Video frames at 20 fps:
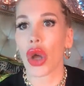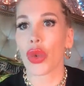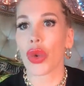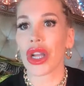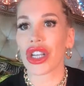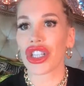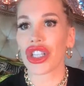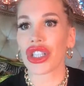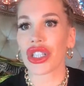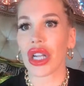
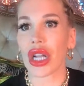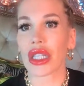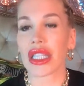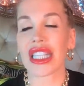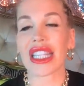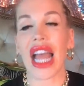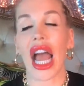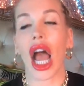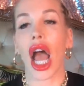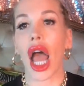Questions
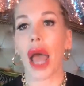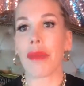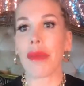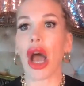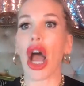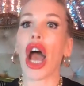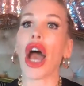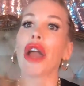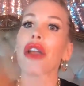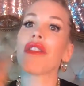and answers,
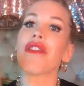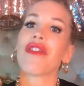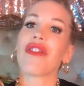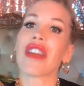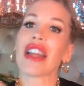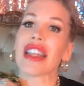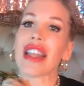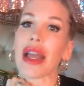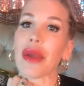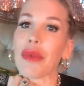
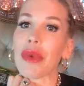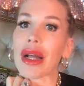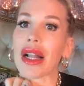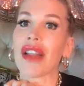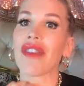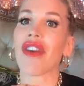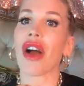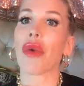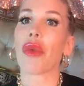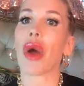hopefully they
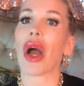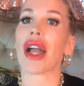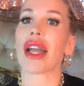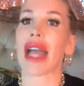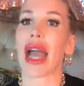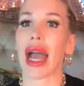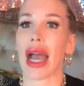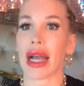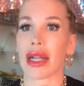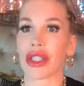will, if I
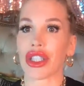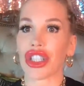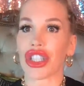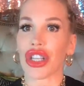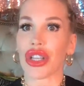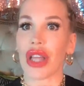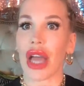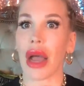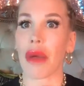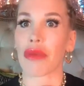work out how to
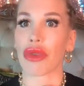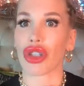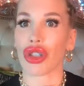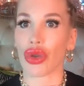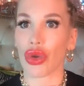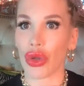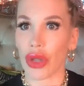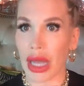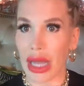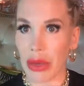do that. I'm
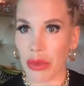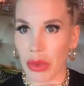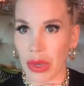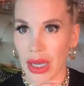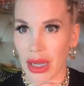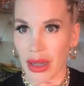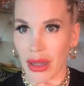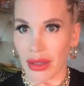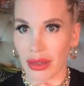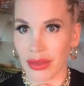sure they
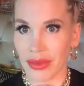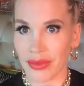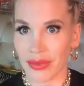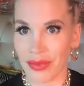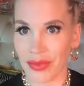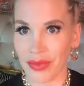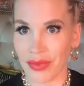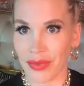will.